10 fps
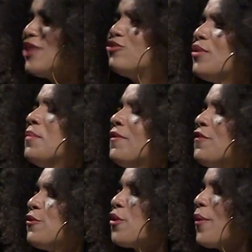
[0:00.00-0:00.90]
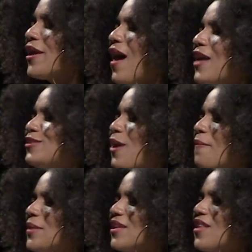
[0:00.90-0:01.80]
I dream of you the way God
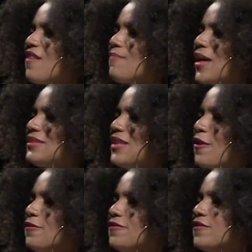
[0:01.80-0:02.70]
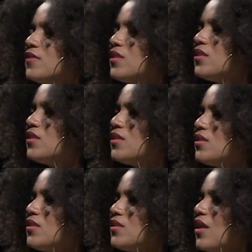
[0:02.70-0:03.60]
taught me to love myself.
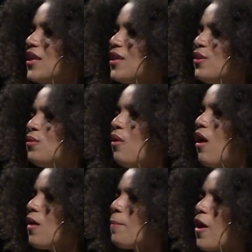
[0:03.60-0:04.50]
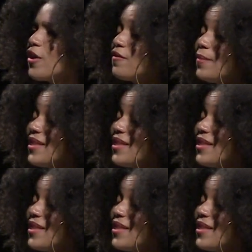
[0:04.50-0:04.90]
Like, you are a part of